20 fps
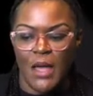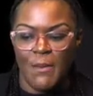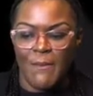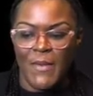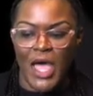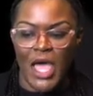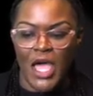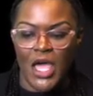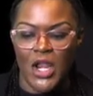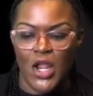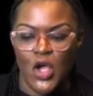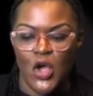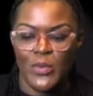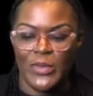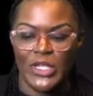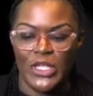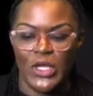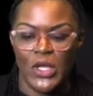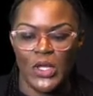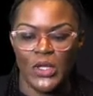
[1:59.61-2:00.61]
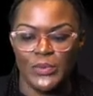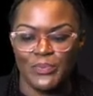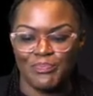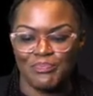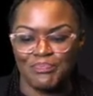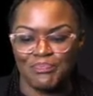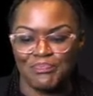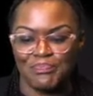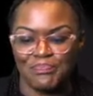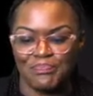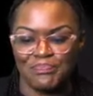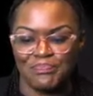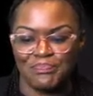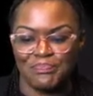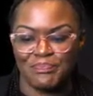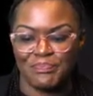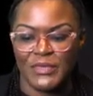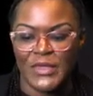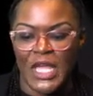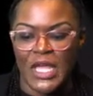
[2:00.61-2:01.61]
monomial.
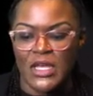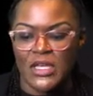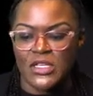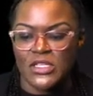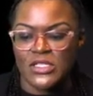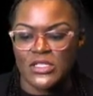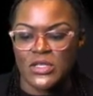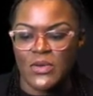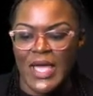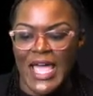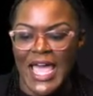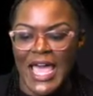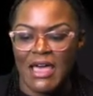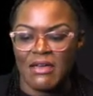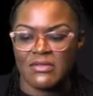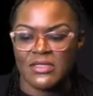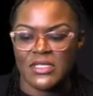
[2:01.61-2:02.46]
So I have